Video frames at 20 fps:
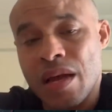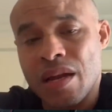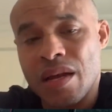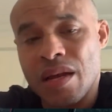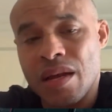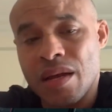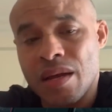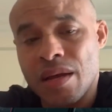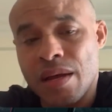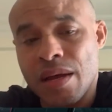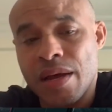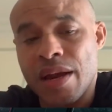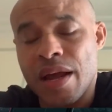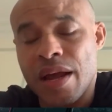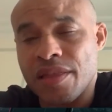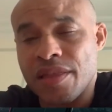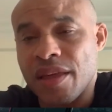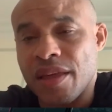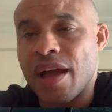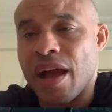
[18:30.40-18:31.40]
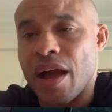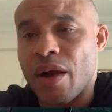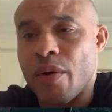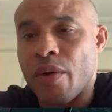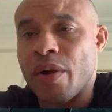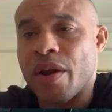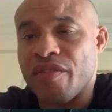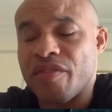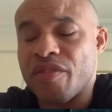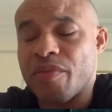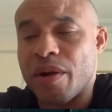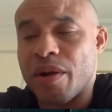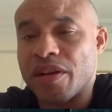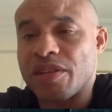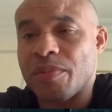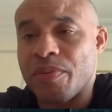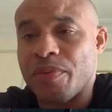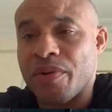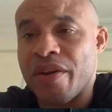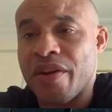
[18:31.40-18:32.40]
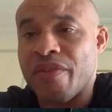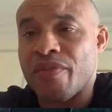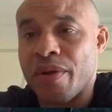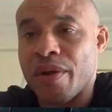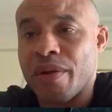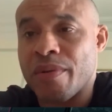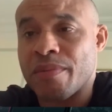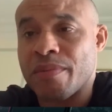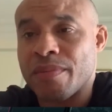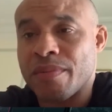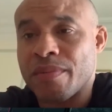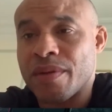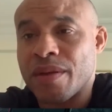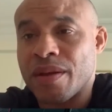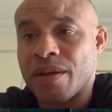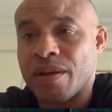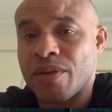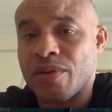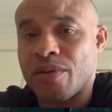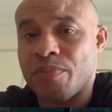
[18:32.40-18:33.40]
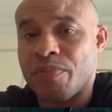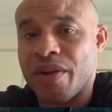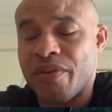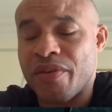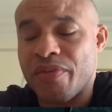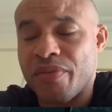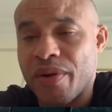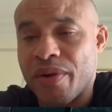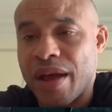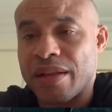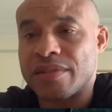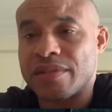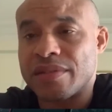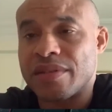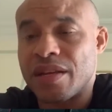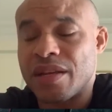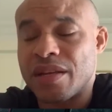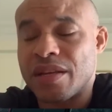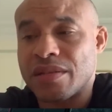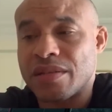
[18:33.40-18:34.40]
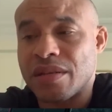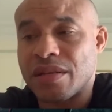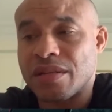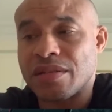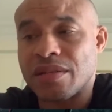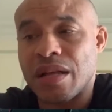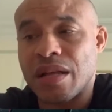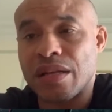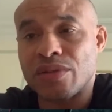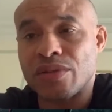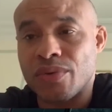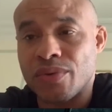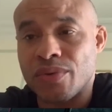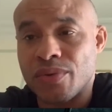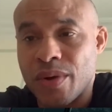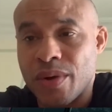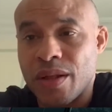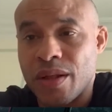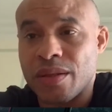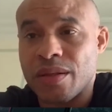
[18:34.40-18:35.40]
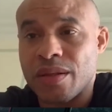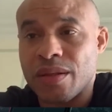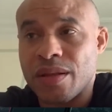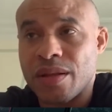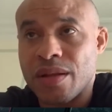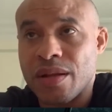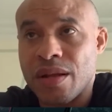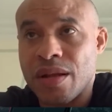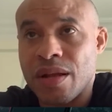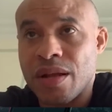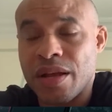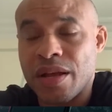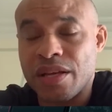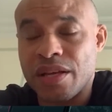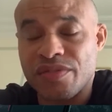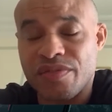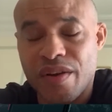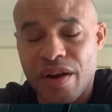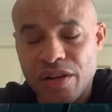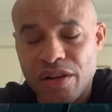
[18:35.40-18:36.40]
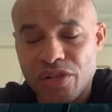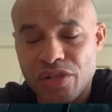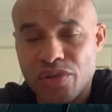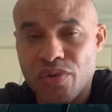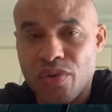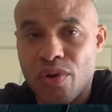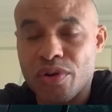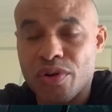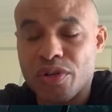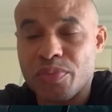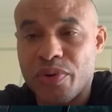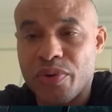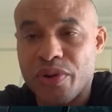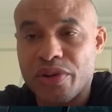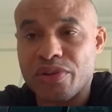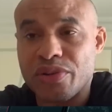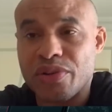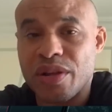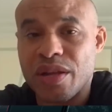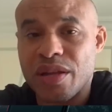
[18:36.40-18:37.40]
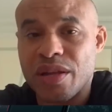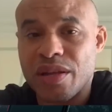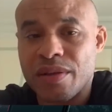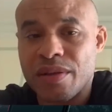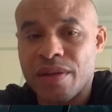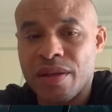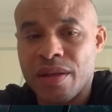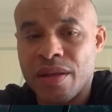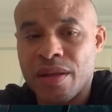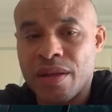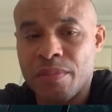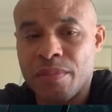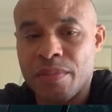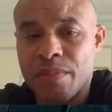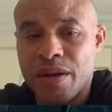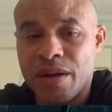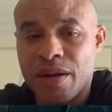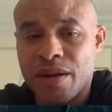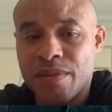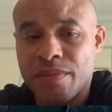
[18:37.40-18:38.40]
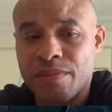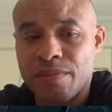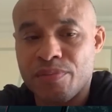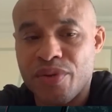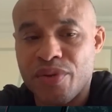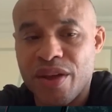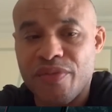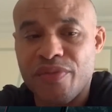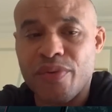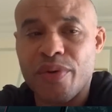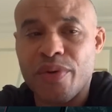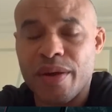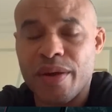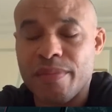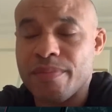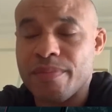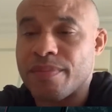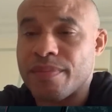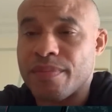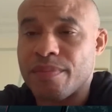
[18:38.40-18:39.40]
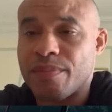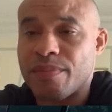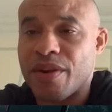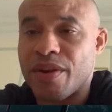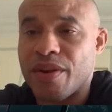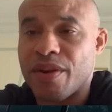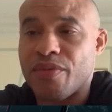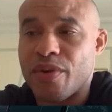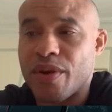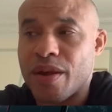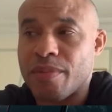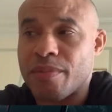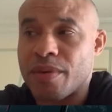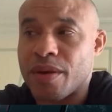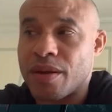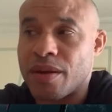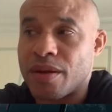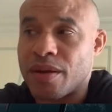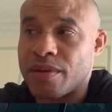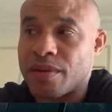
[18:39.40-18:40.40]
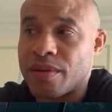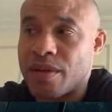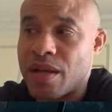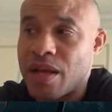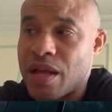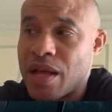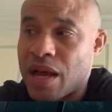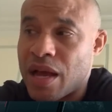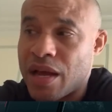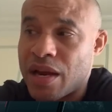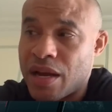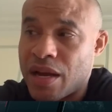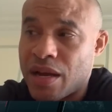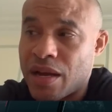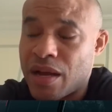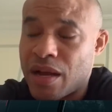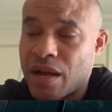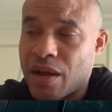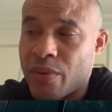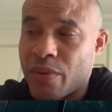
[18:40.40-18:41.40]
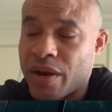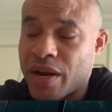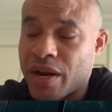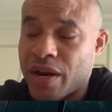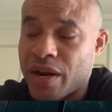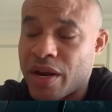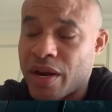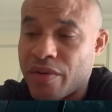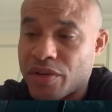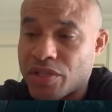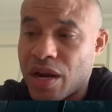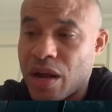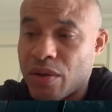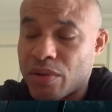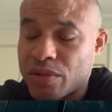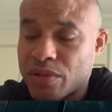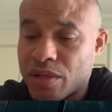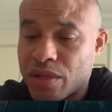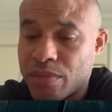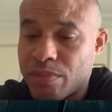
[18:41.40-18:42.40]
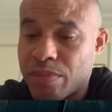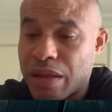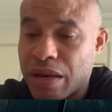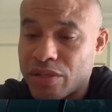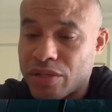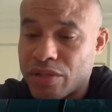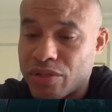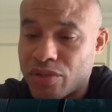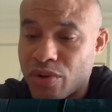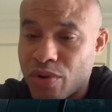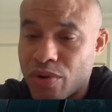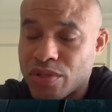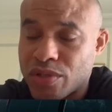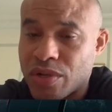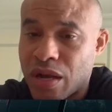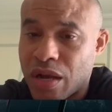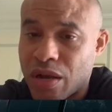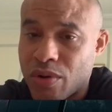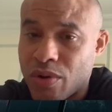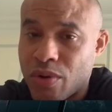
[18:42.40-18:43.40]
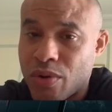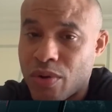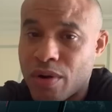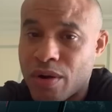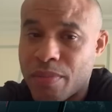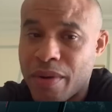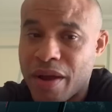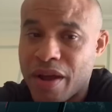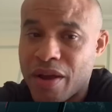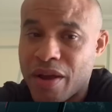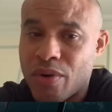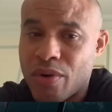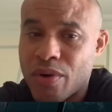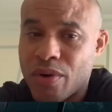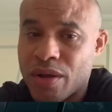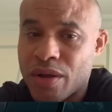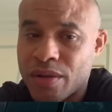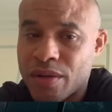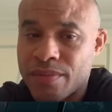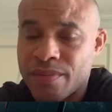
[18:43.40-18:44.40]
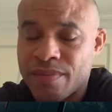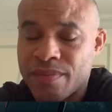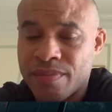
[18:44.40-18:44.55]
and uh, and I think I want everybody to pray for him. You know, pray for Anthony. He's not doing well. He's very strong spiritually, but uh, pray for him. Pray for him. And uh, and I want to give a shout out to Bellator, Scott Coker, Mike Kogan.